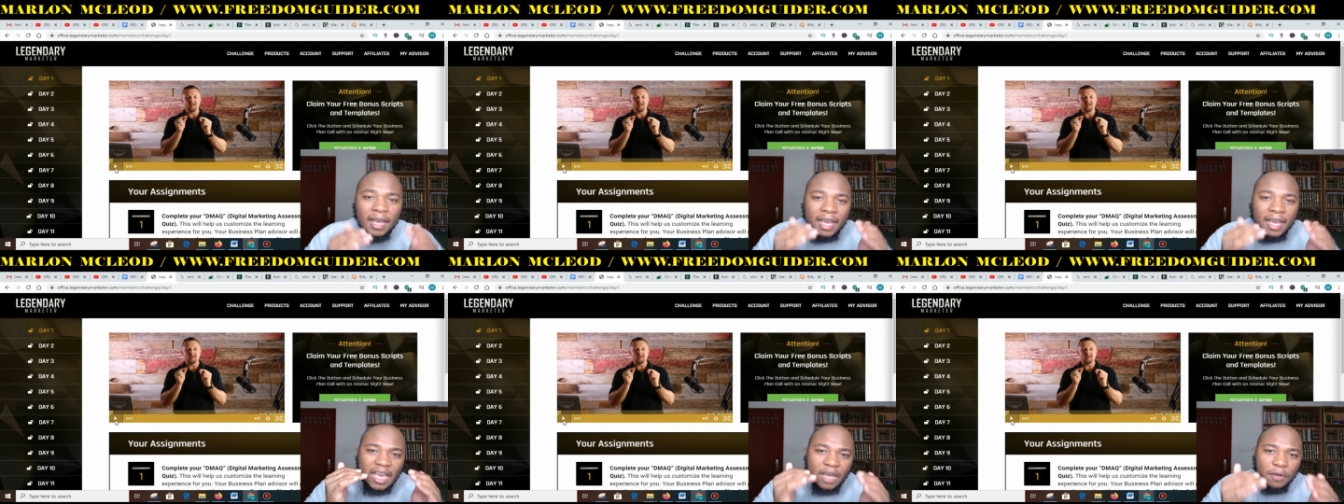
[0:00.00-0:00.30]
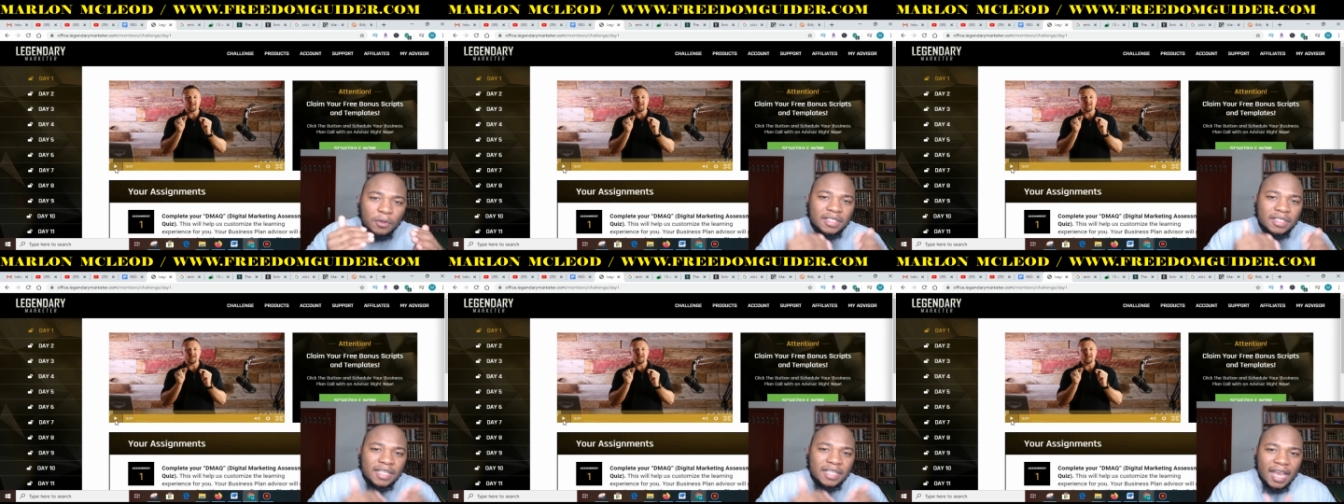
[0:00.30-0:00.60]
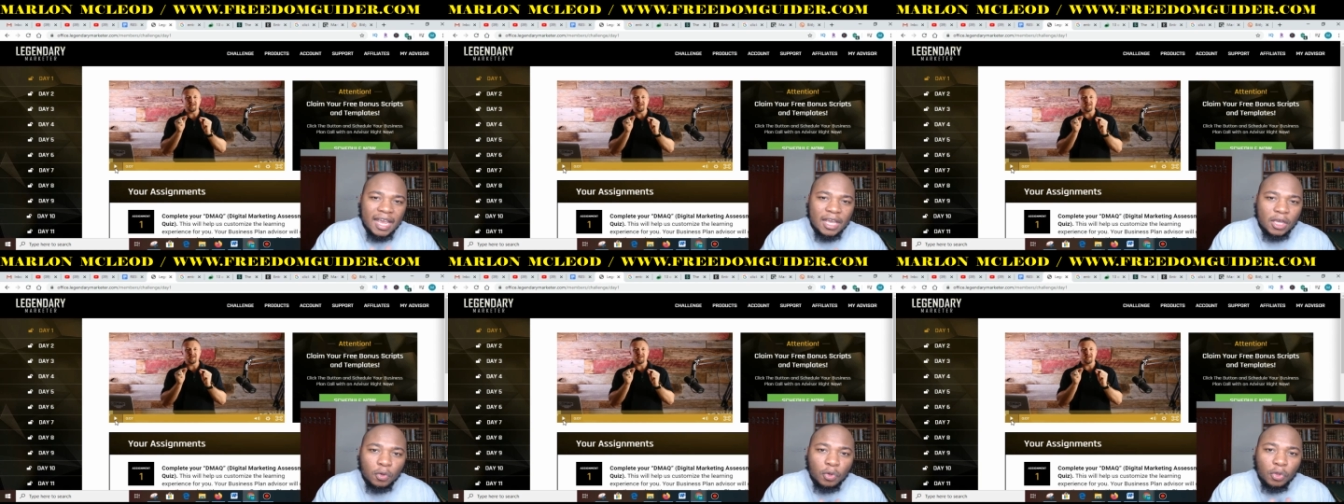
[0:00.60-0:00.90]
He will
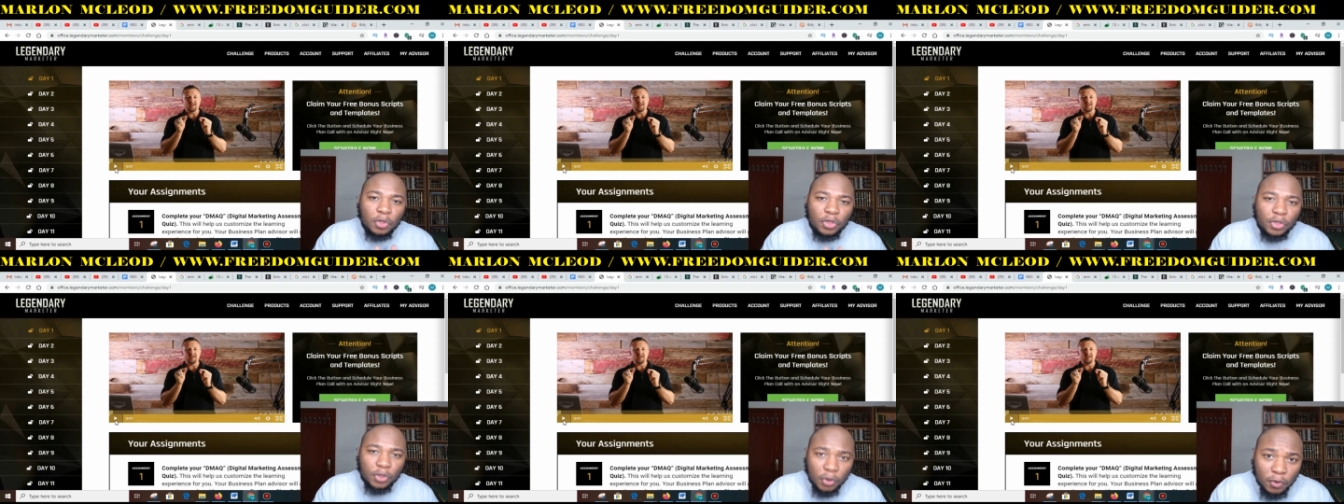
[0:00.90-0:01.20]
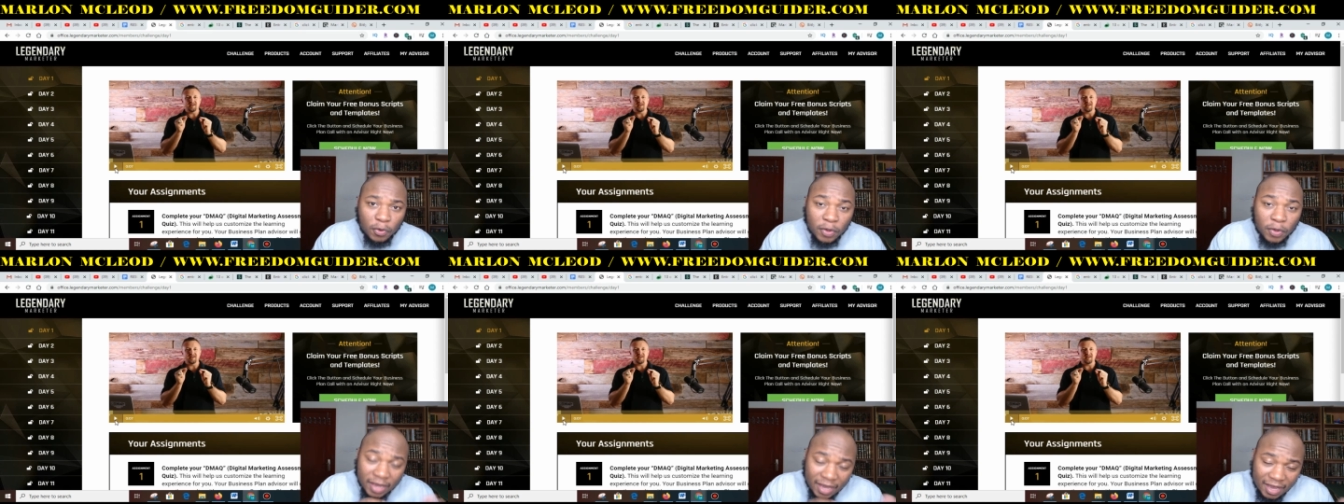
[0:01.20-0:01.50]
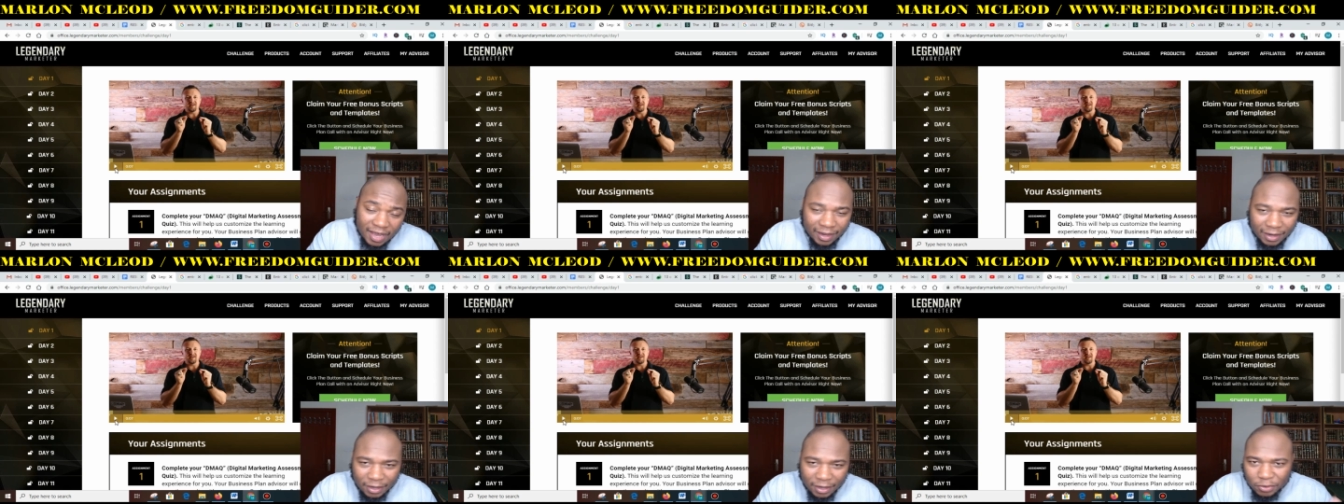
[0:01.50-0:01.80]
take you through,
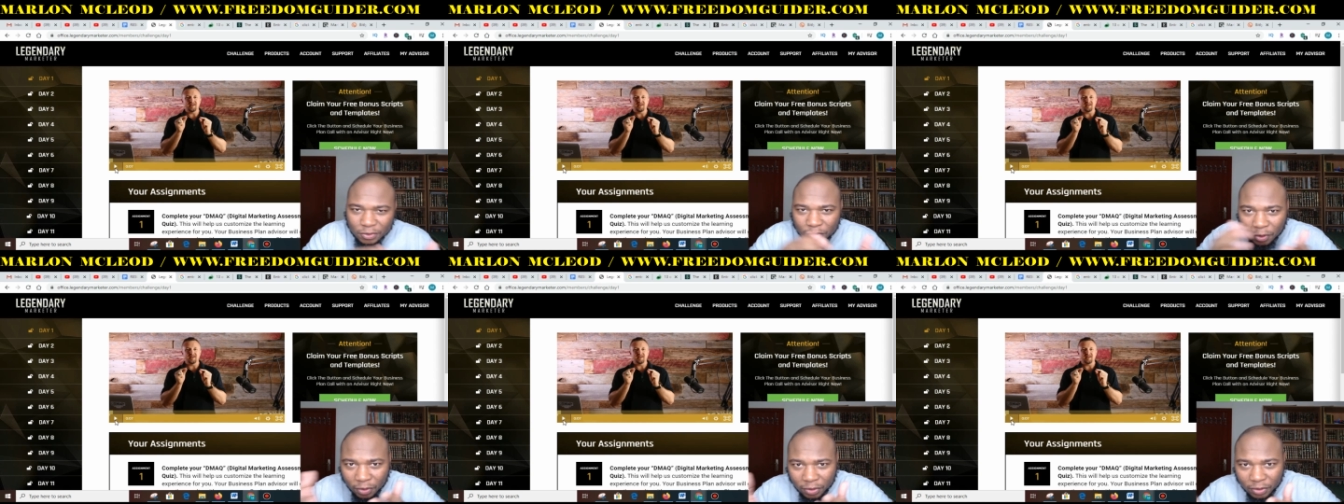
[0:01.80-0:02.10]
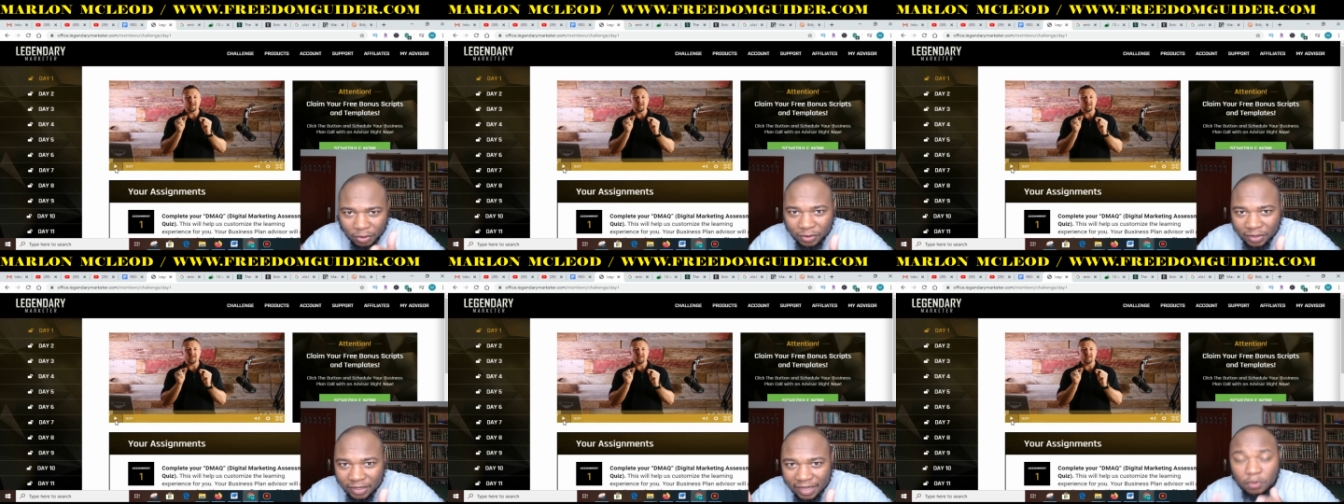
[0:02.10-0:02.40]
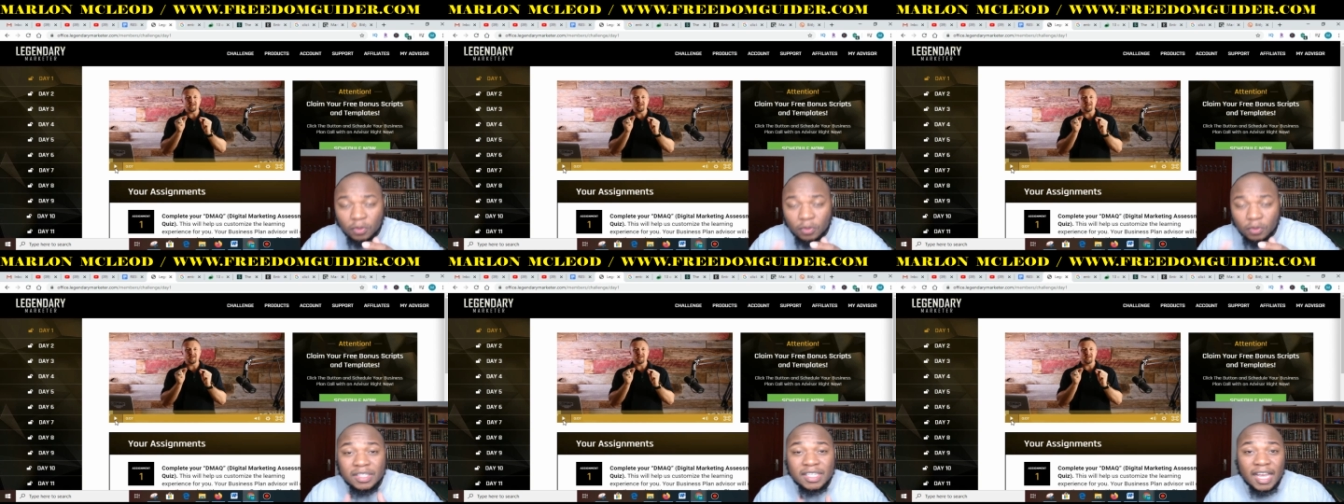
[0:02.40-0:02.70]
he and his other
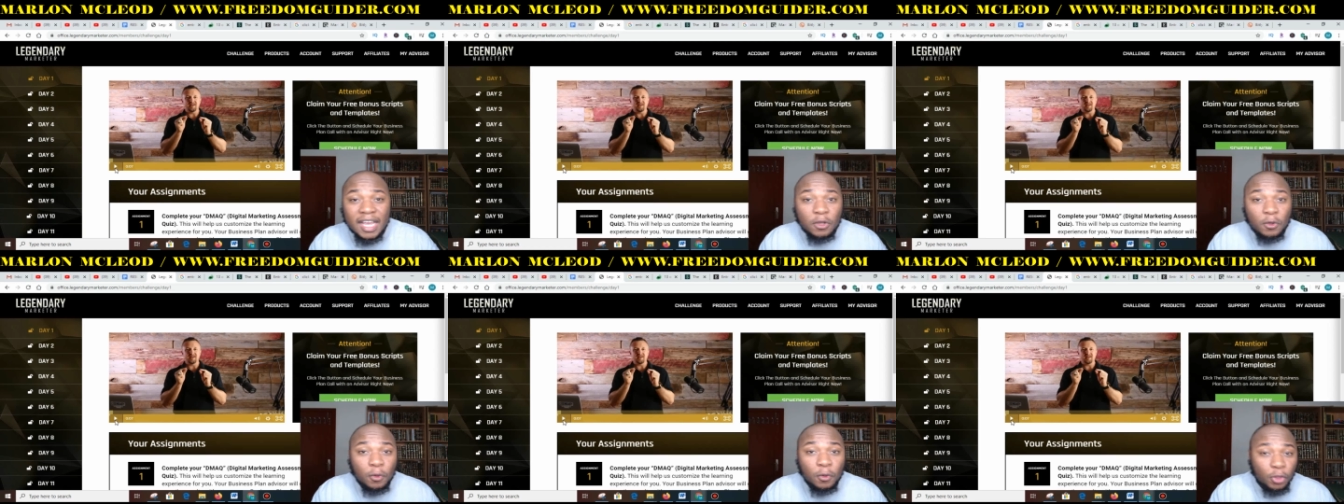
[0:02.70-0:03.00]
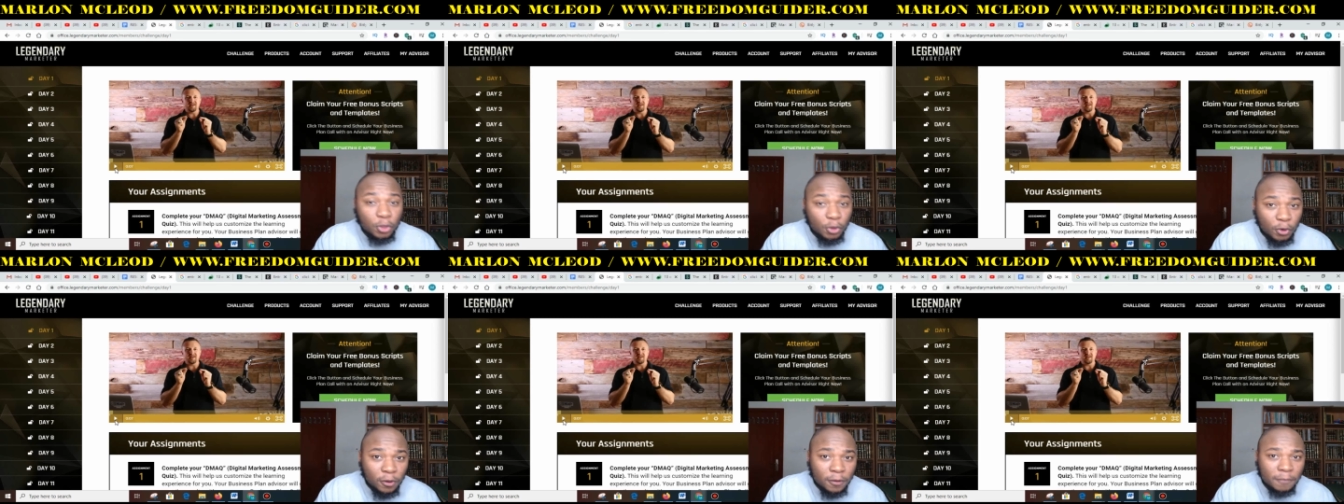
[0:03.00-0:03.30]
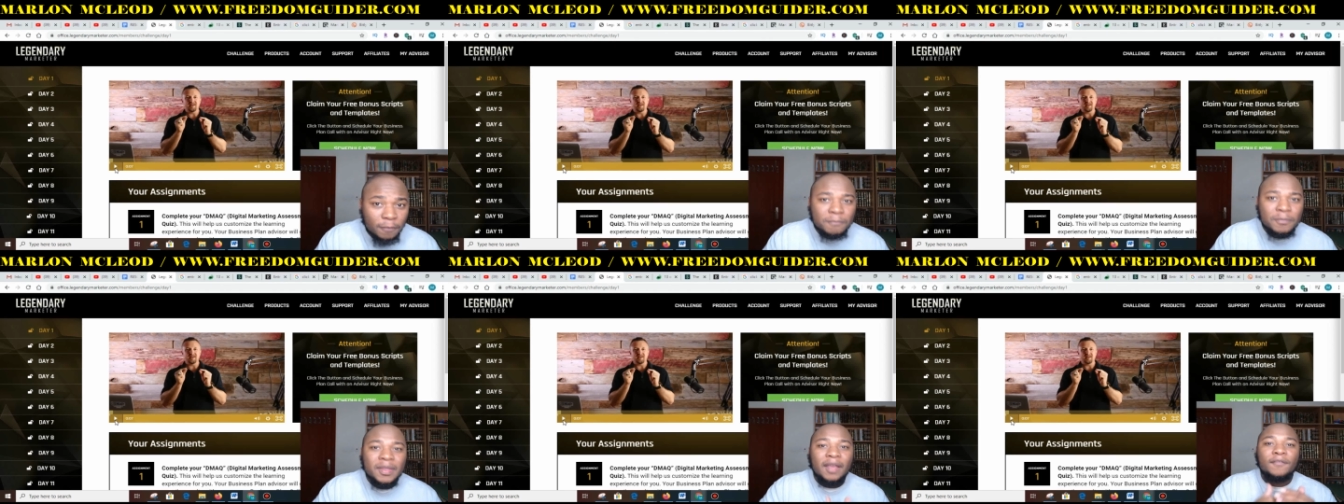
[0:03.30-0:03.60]
colleagues will take you
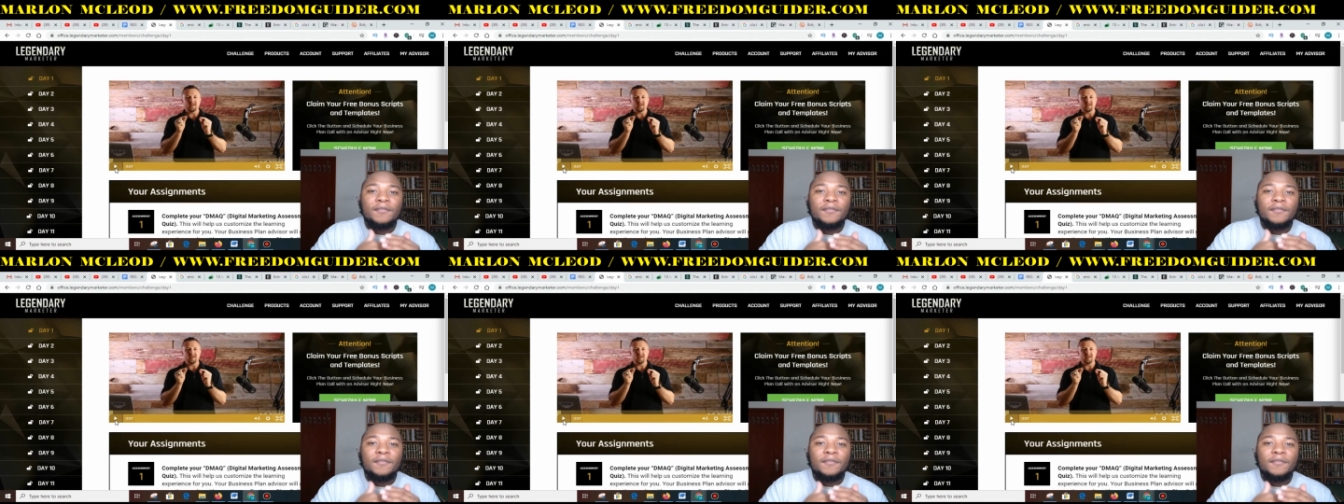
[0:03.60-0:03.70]
through